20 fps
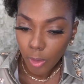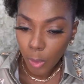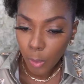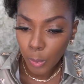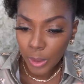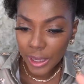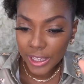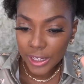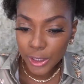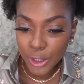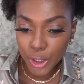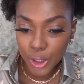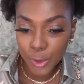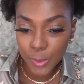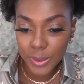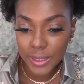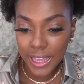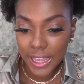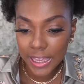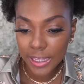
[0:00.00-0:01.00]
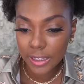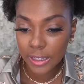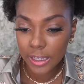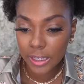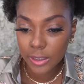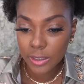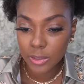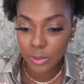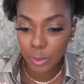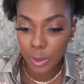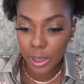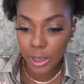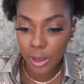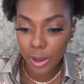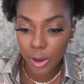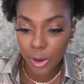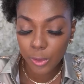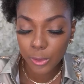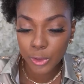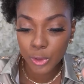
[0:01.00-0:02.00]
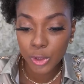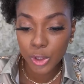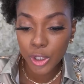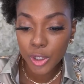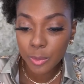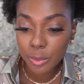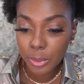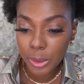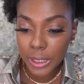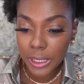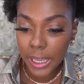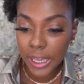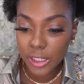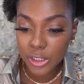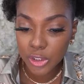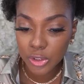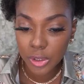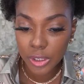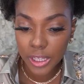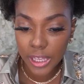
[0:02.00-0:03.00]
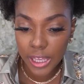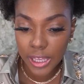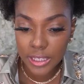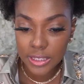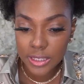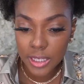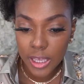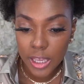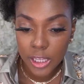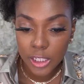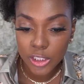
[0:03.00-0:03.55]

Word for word: We had a Q&A in there as well. You couldn't bring extra guests.